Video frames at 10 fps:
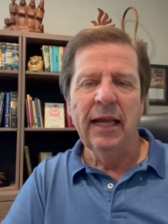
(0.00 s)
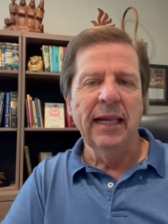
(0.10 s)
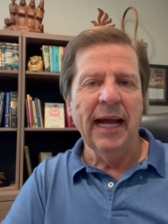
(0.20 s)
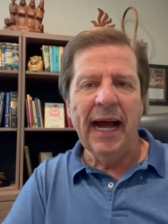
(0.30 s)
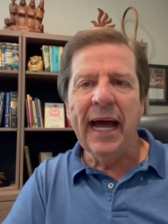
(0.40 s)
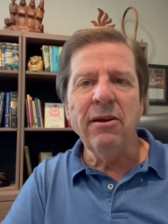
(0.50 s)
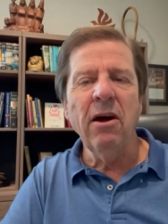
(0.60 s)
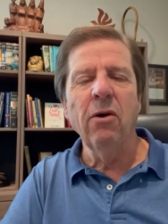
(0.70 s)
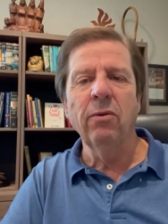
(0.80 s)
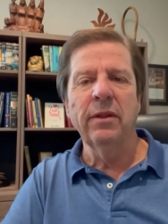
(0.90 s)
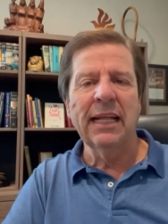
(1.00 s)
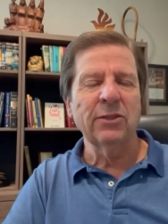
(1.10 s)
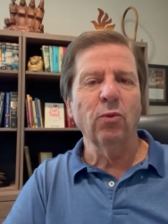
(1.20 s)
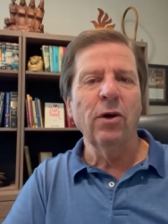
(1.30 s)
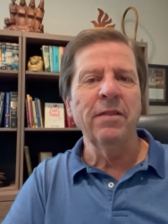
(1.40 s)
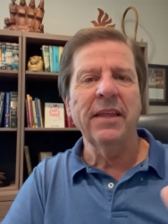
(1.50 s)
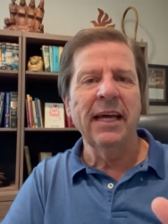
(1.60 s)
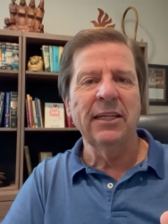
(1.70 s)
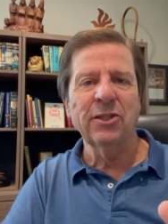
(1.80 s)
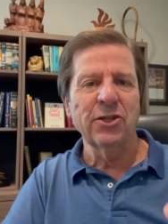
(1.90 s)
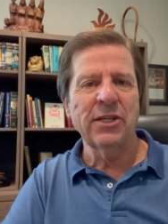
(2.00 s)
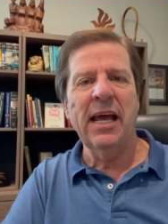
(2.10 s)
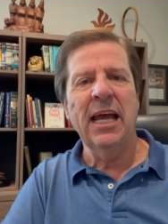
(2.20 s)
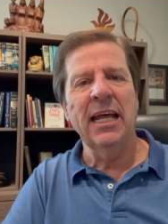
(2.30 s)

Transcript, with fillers: Now, I know that's one thing to say.